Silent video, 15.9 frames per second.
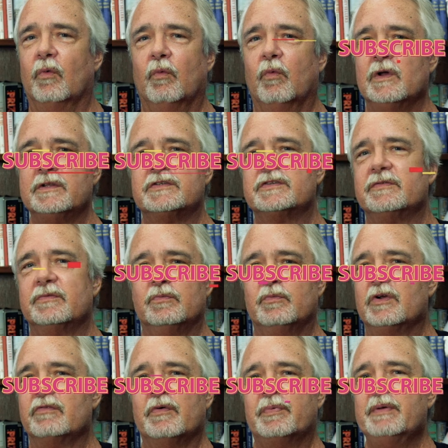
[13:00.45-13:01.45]
What
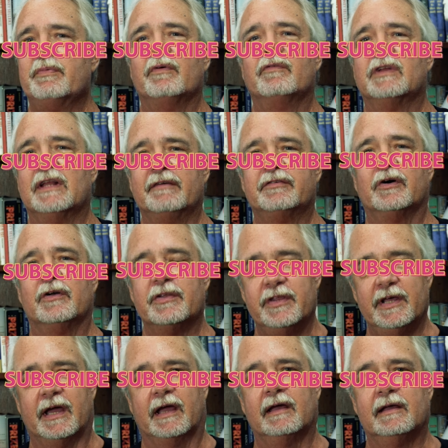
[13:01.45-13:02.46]
are the people on the left going to
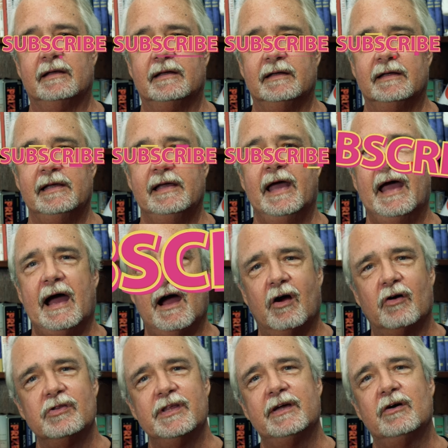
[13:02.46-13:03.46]
think? How
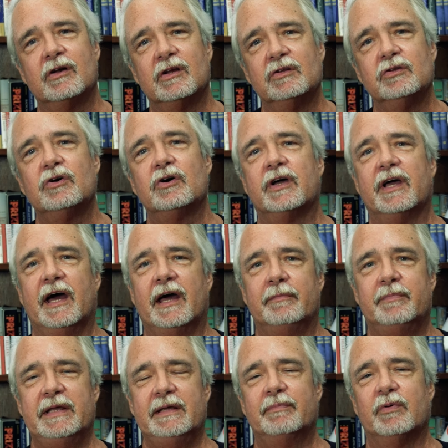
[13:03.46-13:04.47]
are they going to look
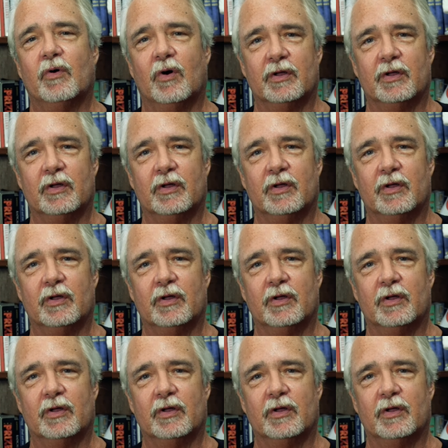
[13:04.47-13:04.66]
at people